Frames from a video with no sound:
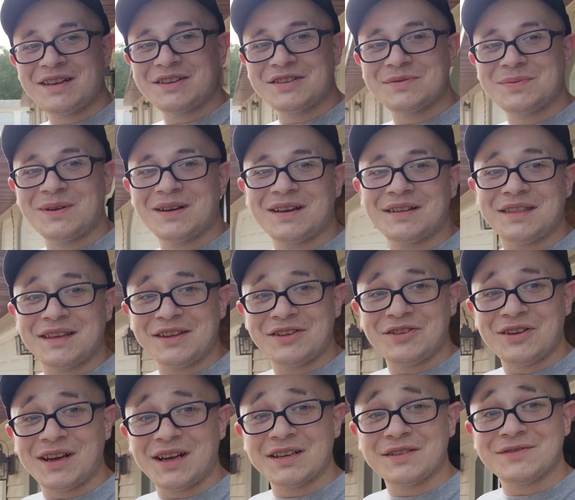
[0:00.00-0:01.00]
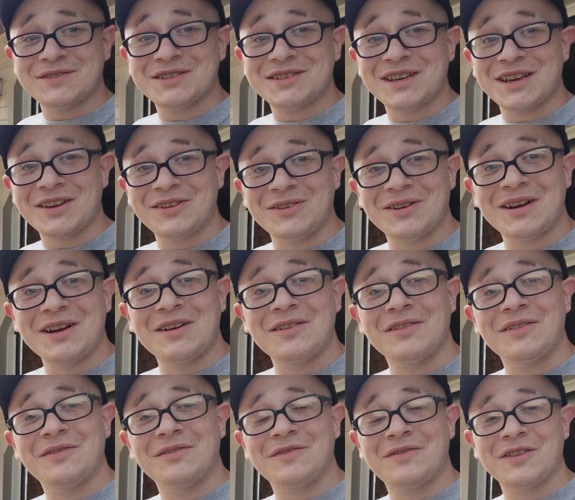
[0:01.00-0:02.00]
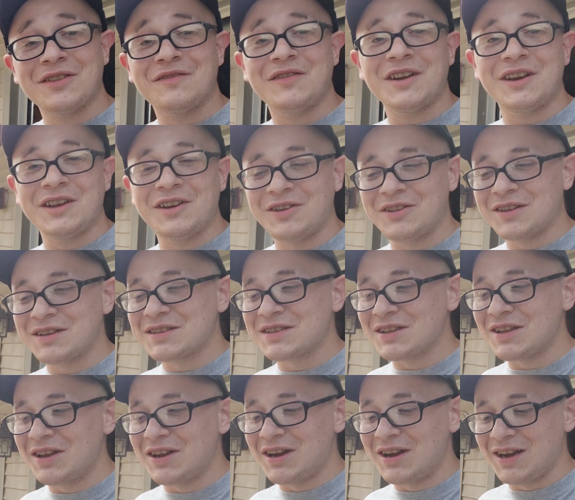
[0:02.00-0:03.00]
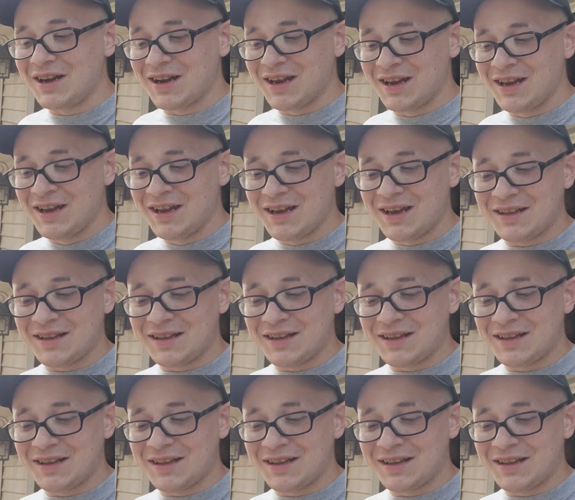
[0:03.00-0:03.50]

I just want to thank you guys for sticking around for the video this long,